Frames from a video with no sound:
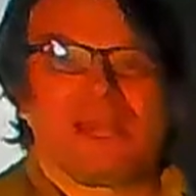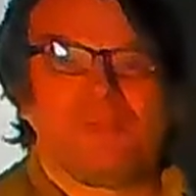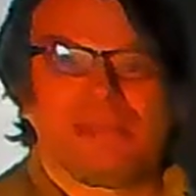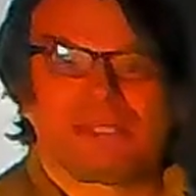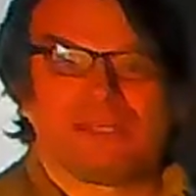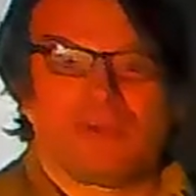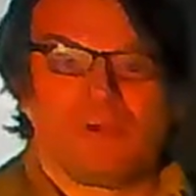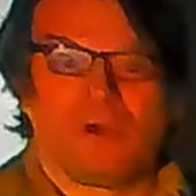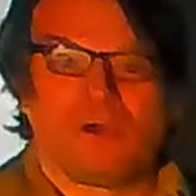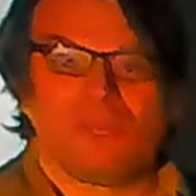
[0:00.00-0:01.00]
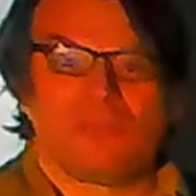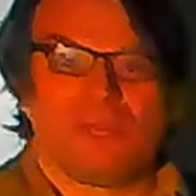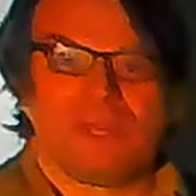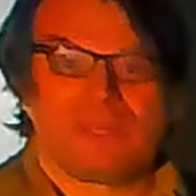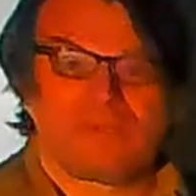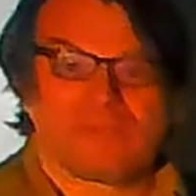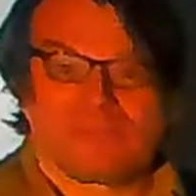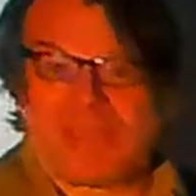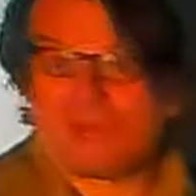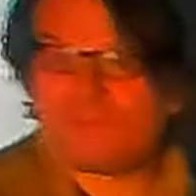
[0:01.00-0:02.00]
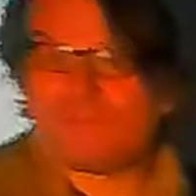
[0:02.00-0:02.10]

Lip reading: picked up on the way out from